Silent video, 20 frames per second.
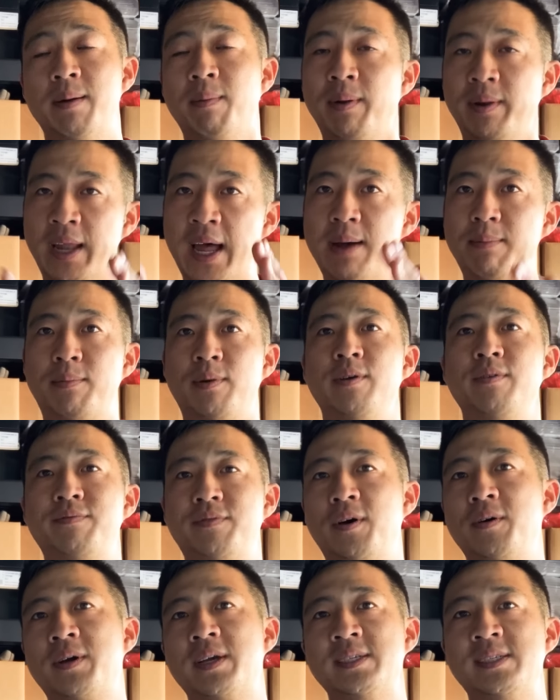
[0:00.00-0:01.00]
I'm a lot more
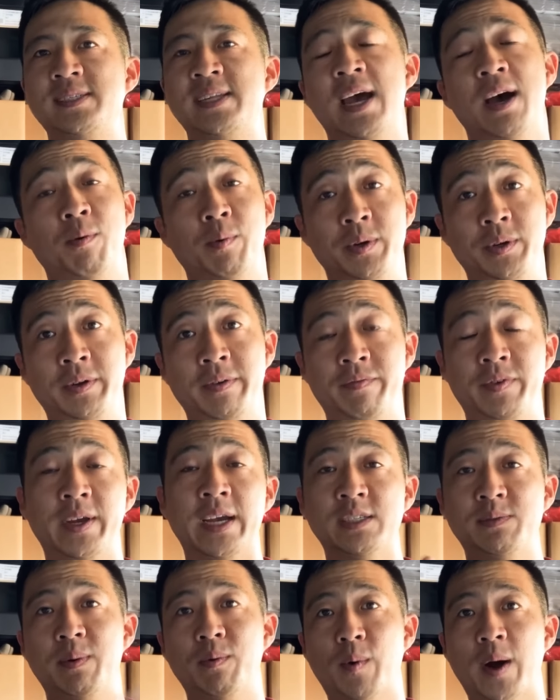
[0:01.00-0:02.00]
focused now. If you
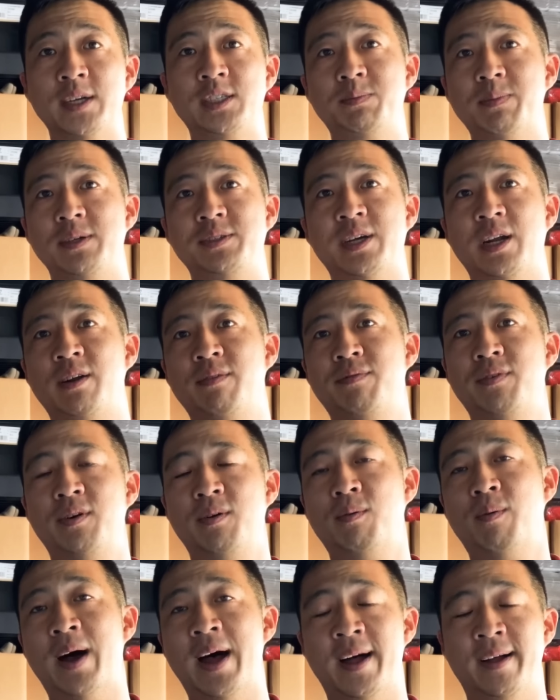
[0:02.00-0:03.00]
guys have been watching my channel for a
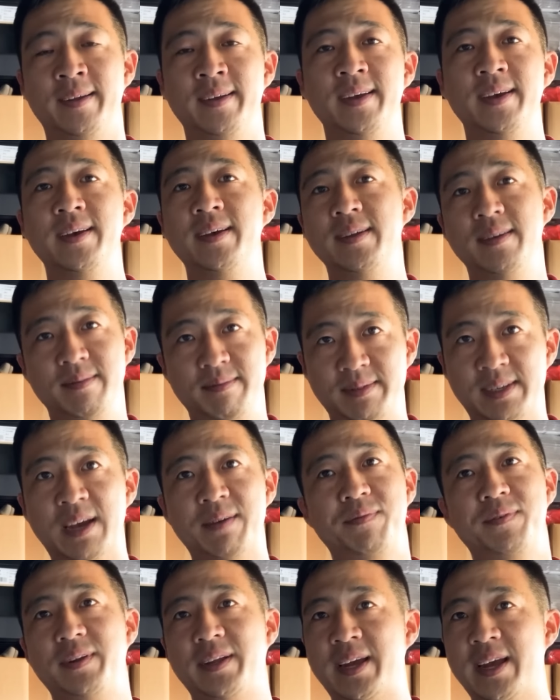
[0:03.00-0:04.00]
while,
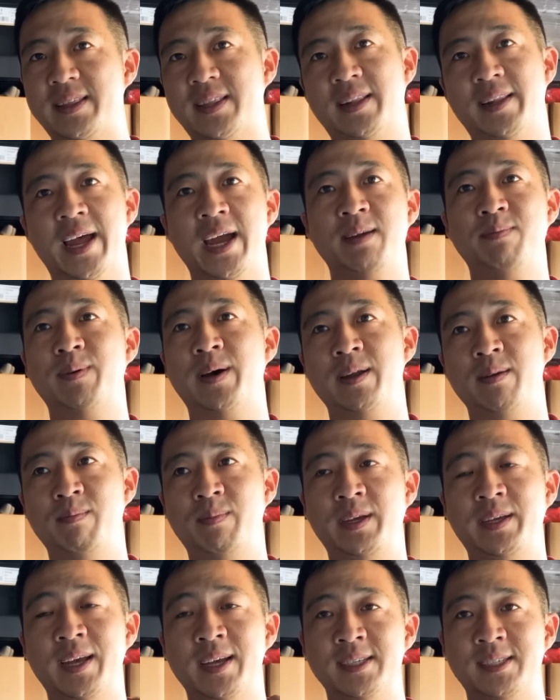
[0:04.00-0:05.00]
definitely hit the like button
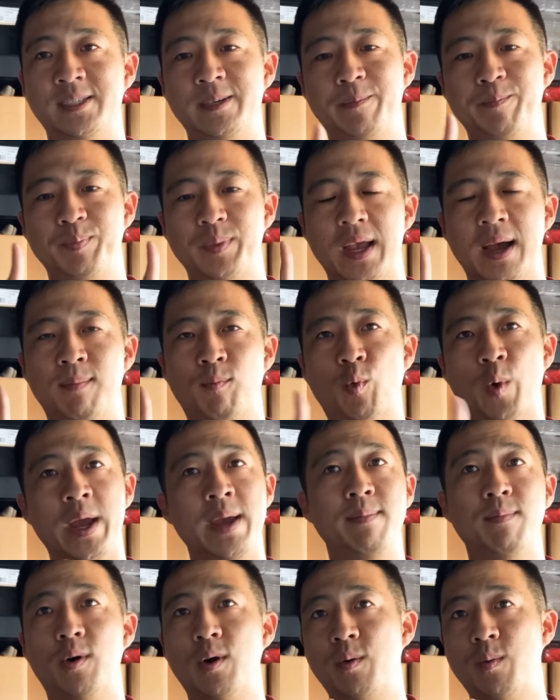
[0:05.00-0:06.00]
because I'm way
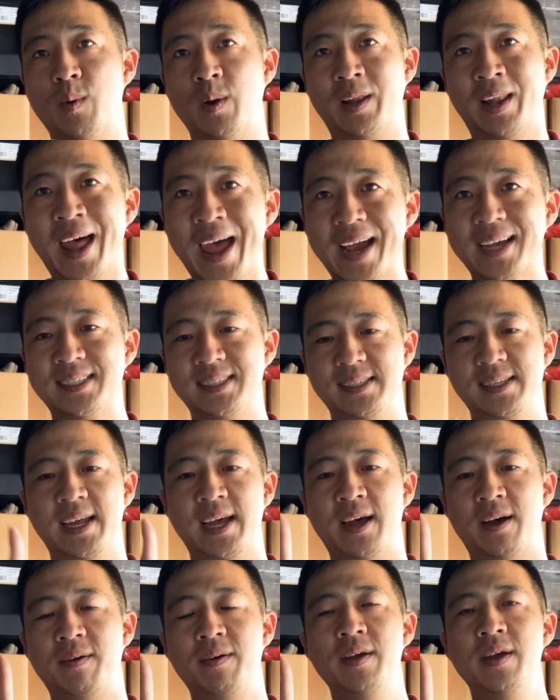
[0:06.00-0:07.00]
more relaxed
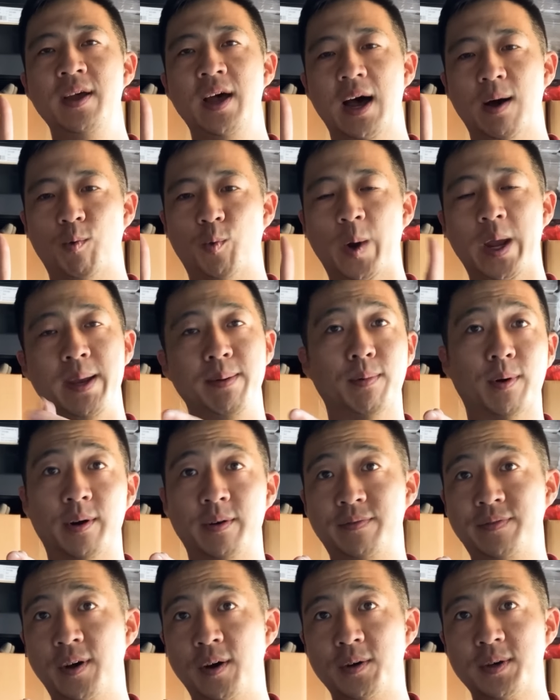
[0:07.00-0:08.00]
now. I'm way more
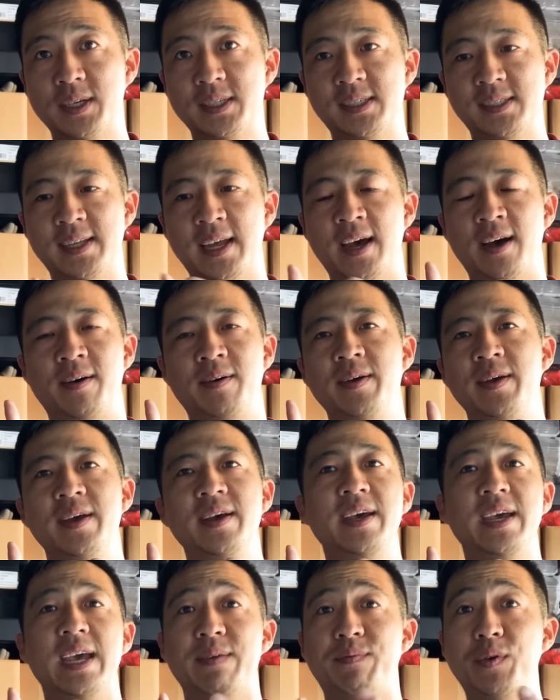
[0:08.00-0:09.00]
focused now.
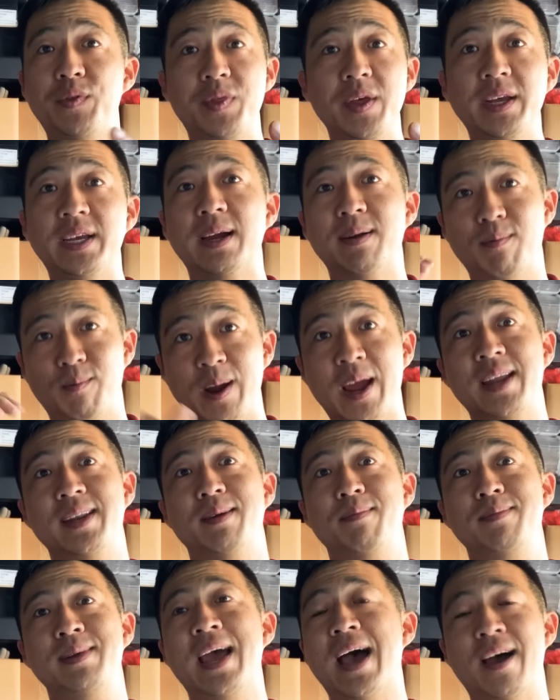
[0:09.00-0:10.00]
If you think I'm
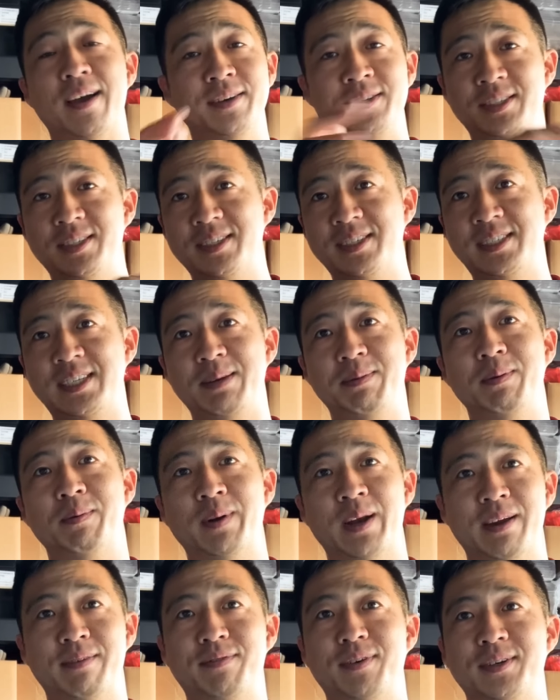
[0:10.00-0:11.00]
random now, you should have seen me
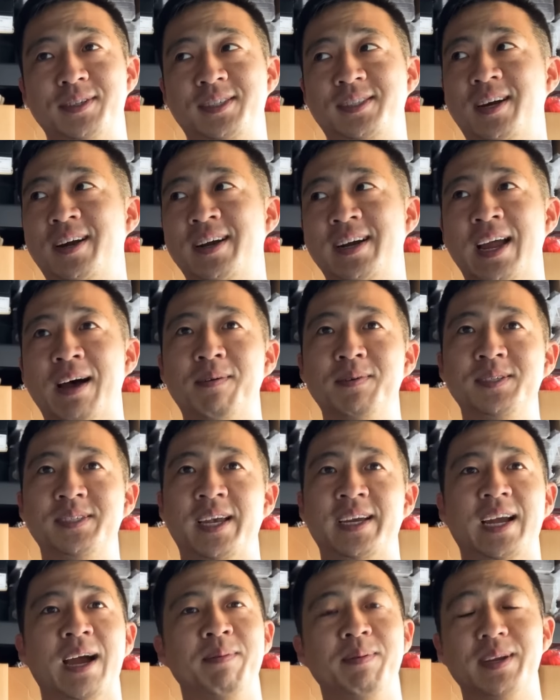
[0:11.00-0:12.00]
when I first started. I was
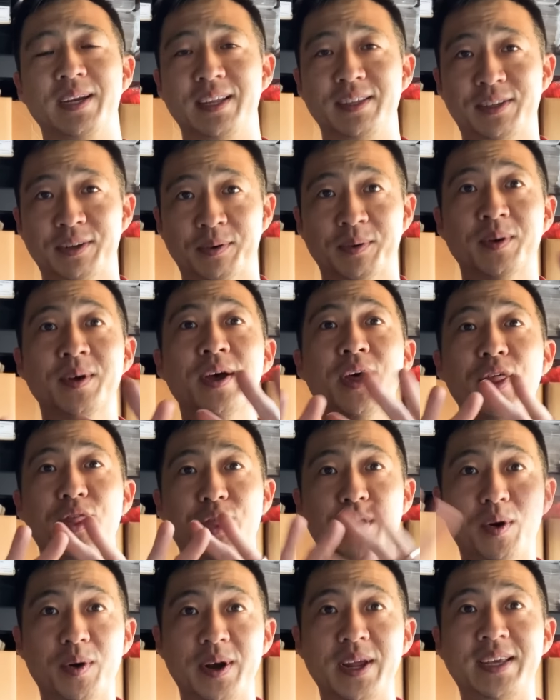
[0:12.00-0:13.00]
like, I'm gonna do
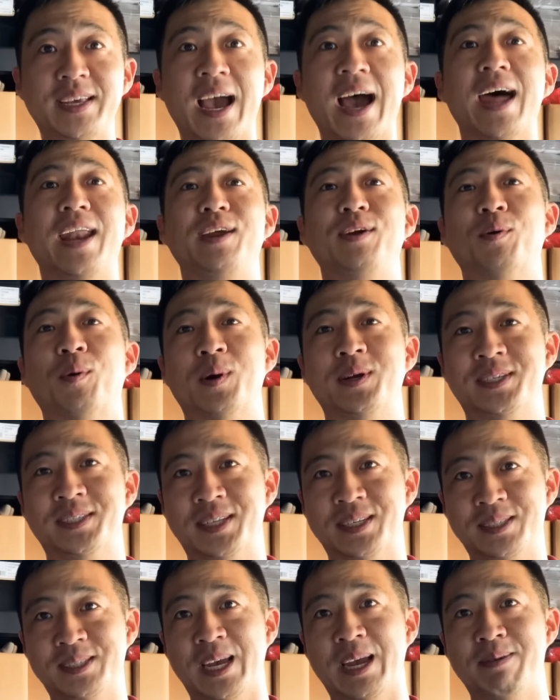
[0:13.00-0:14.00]
30 categories at
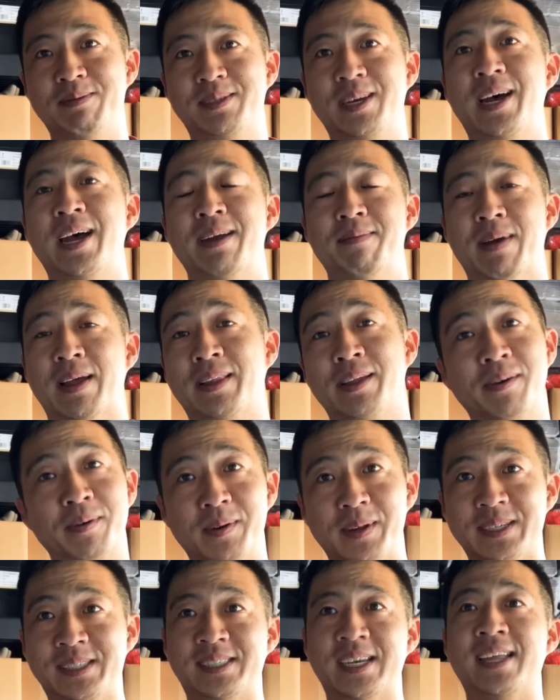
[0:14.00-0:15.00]
the same time. I
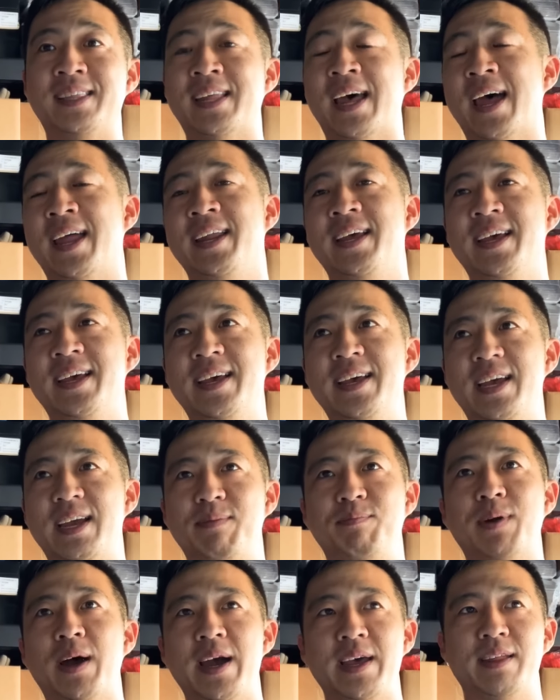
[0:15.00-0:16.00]
literally said that
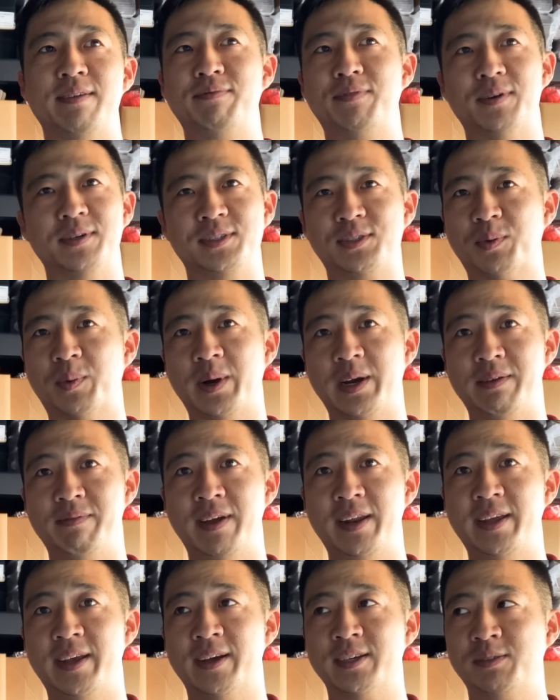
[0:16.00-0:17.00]
in probably the first 20
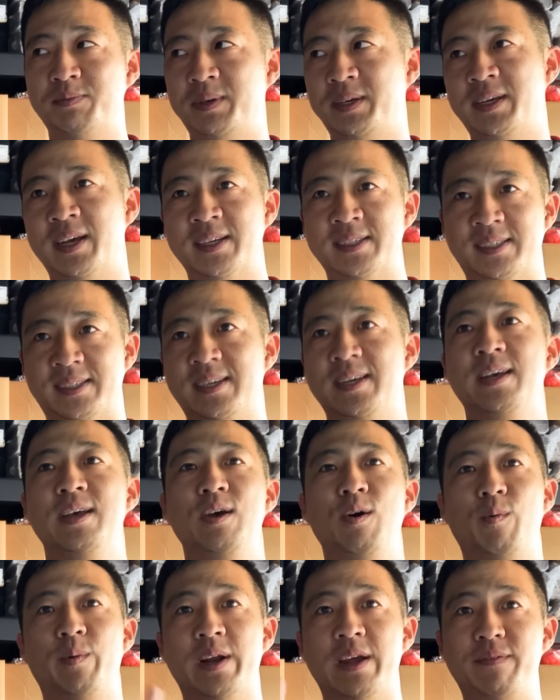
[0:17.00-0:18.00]
videos because
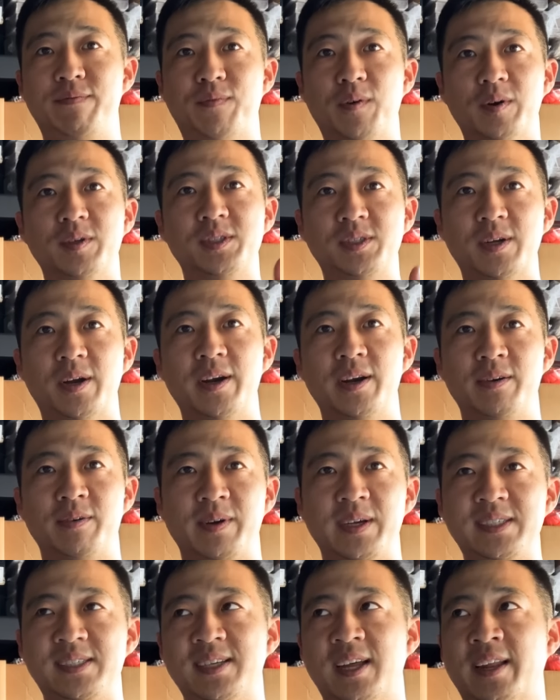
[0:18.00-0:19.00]
when I first started
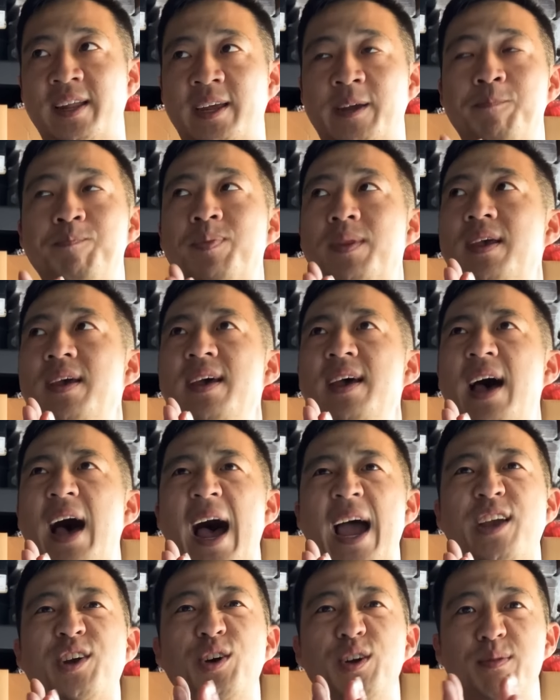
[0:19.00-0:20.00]
reselling,
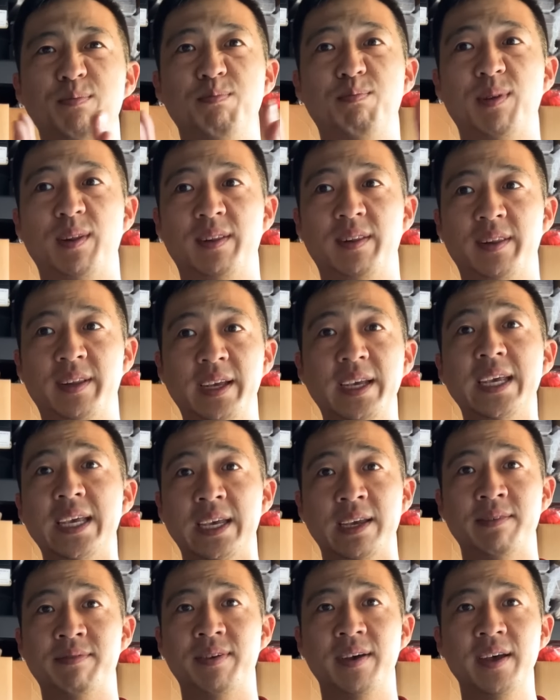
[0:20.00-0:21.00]
I couldn't
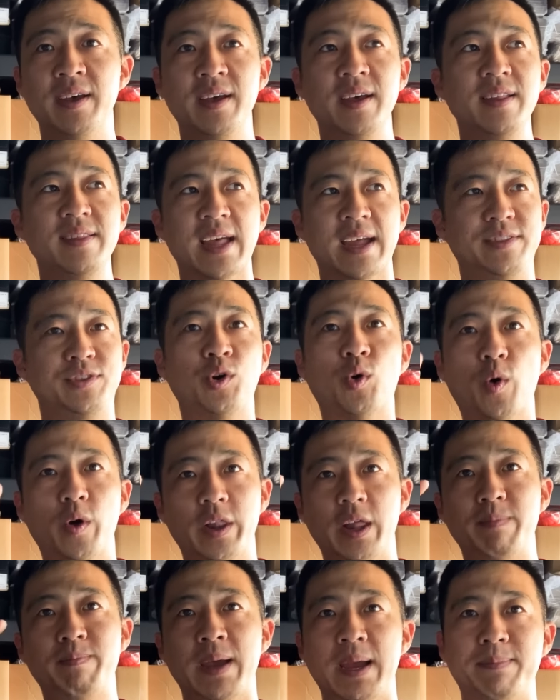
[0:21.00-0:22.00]
believe that
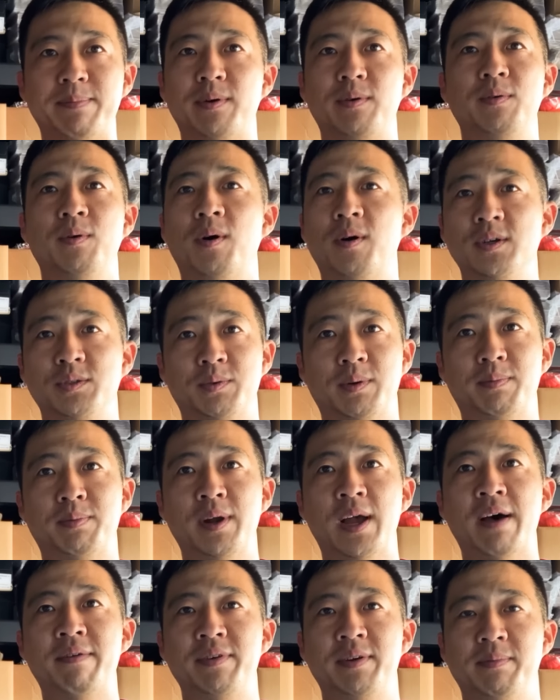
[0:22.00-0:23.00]
toilet paper rolls were
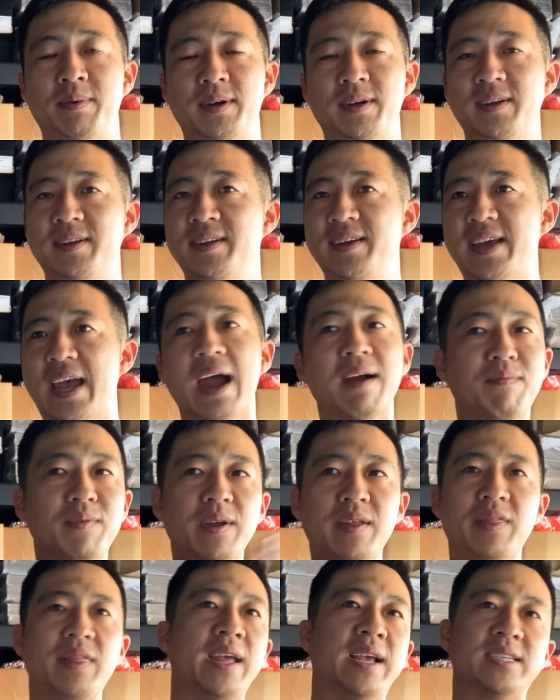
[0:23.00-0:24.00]
profitable.
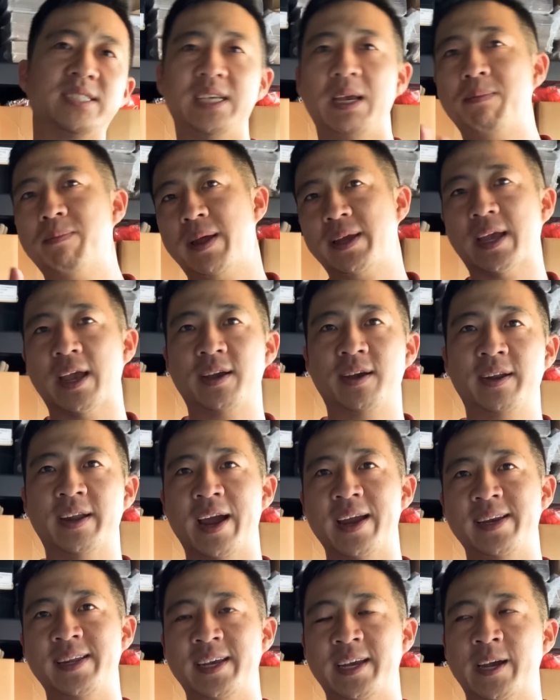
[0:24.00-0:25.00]
Everything seemed like a good
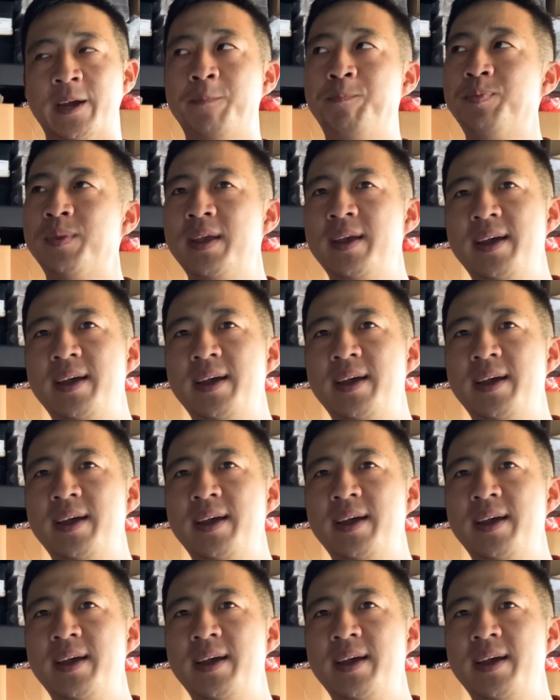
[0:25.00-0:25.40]
idea.